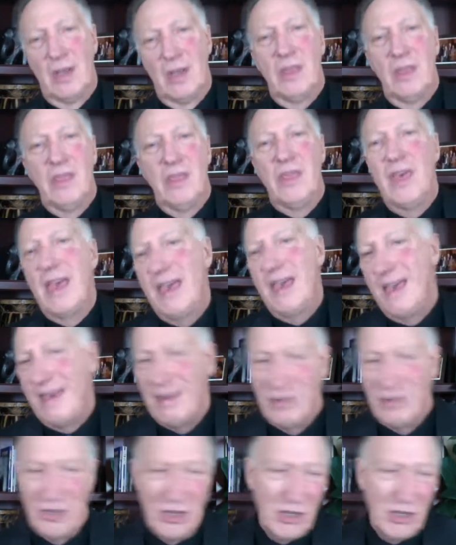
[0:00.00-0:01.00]

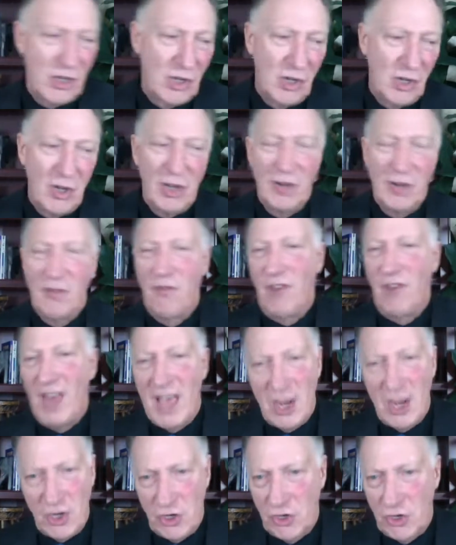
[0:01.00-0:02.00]
They just look at
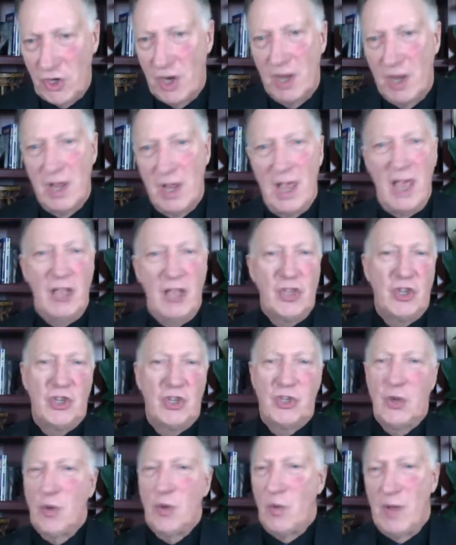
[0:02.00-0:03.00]
flesh and
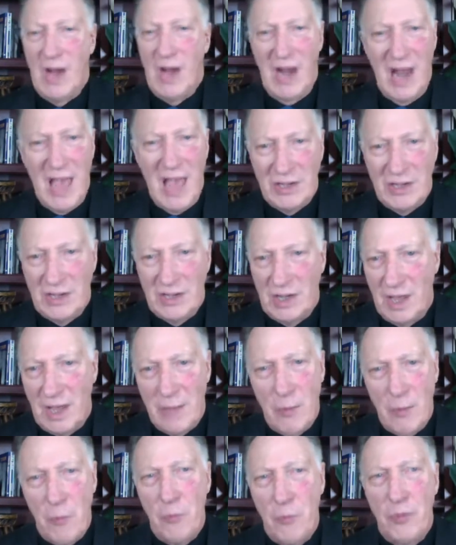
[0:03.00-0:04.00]
pseudo-intellect, and they
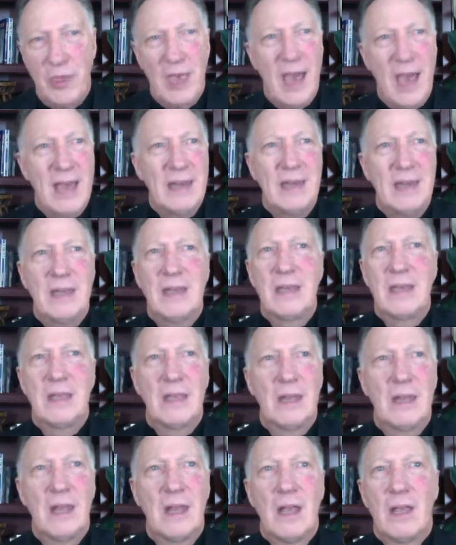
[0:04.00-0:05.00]
come up with the idea
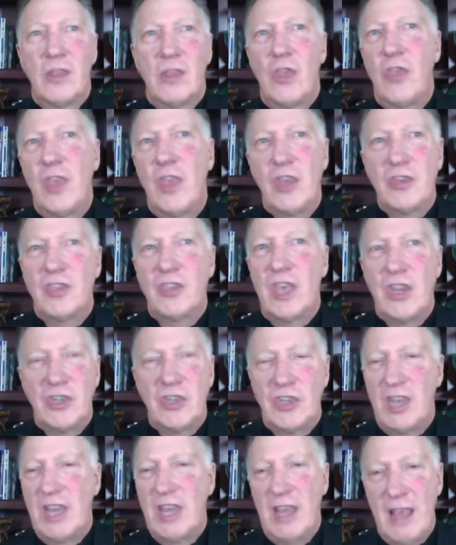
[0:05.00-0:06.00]
that the things they
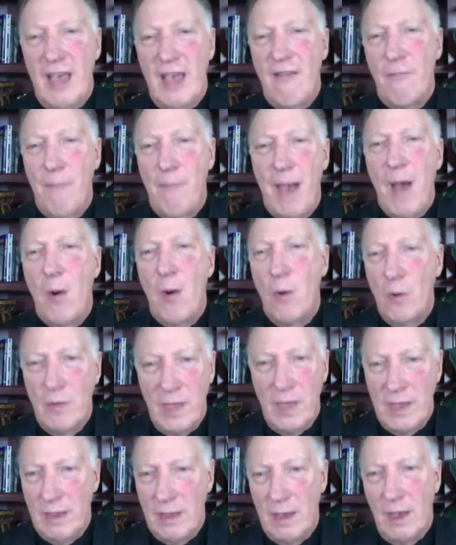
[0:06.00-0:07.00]
see have power.
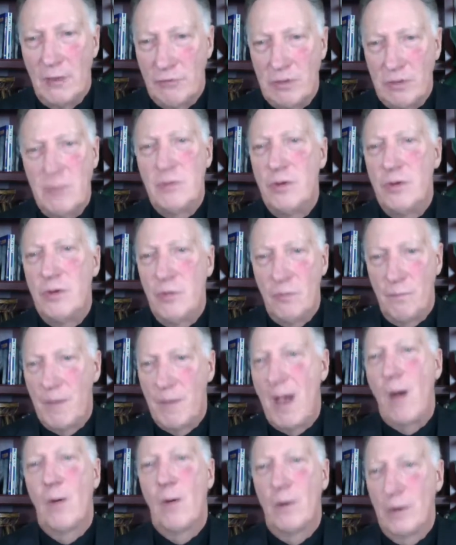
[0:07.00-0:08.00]
They attribute
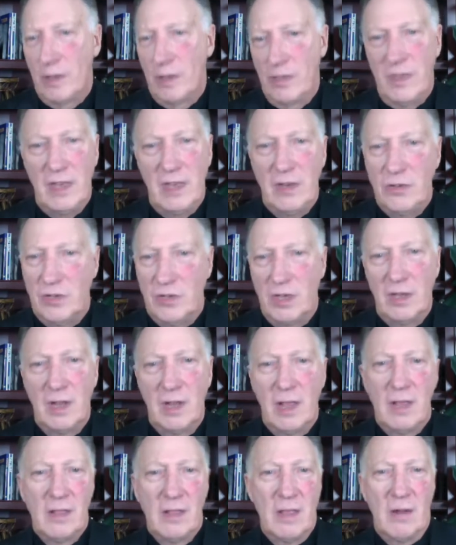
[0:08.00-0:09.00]
power to things that
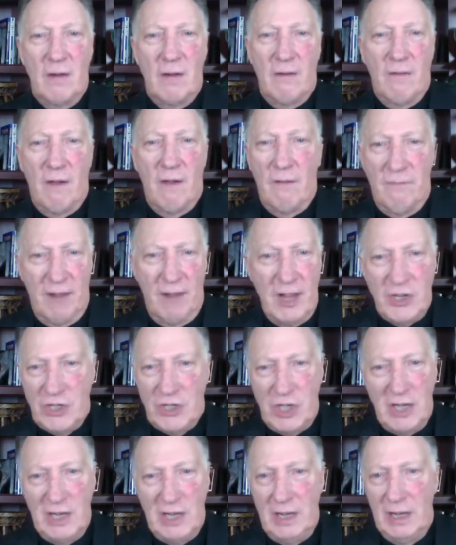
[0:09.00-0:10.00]
are
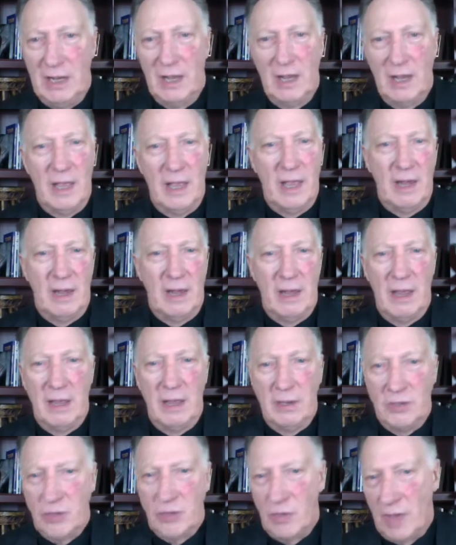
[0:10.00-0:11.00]
fleshly,
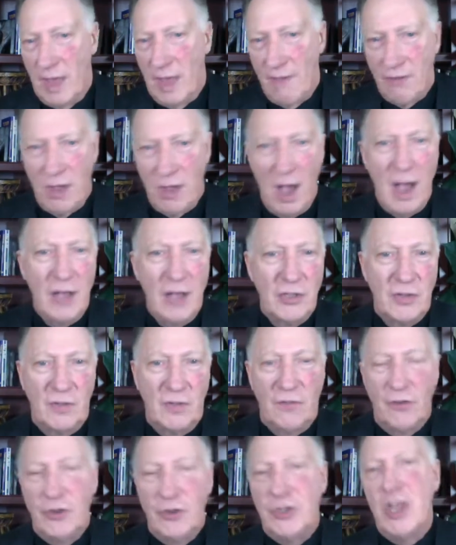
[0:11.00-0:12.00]
and so they have gods
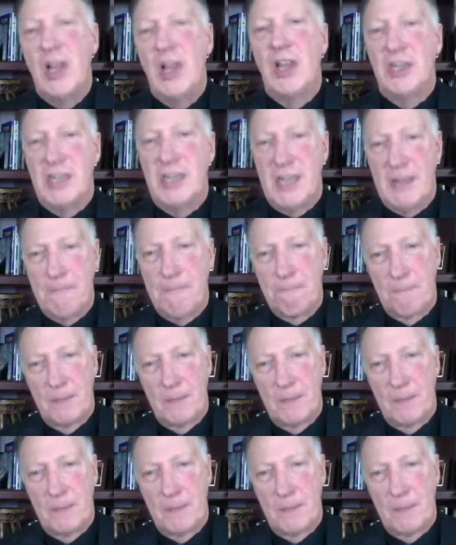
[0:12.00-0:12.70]
of fertility.